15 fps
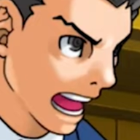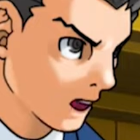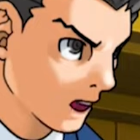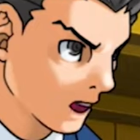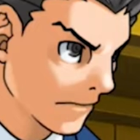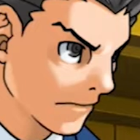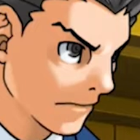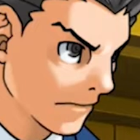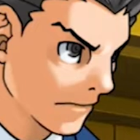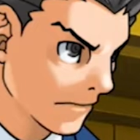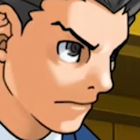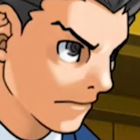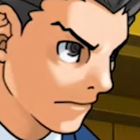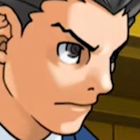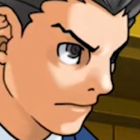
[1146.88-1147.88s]
van.
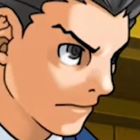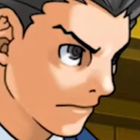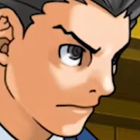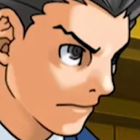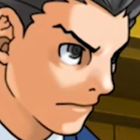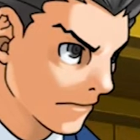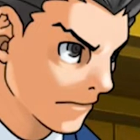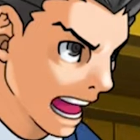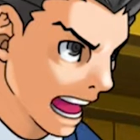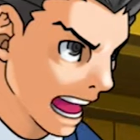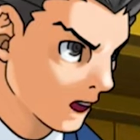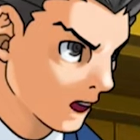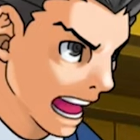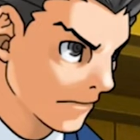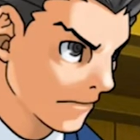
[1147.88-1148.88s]
Mr.
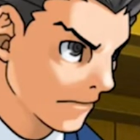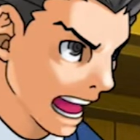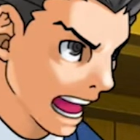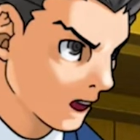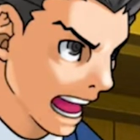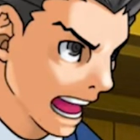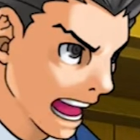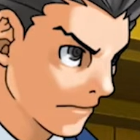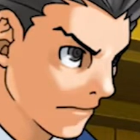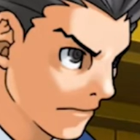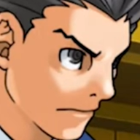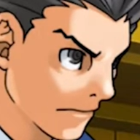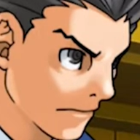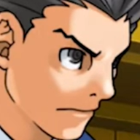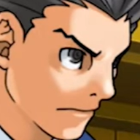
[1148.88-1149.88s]
Vasquez, you carried
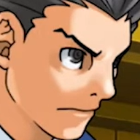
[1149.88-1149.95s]
the body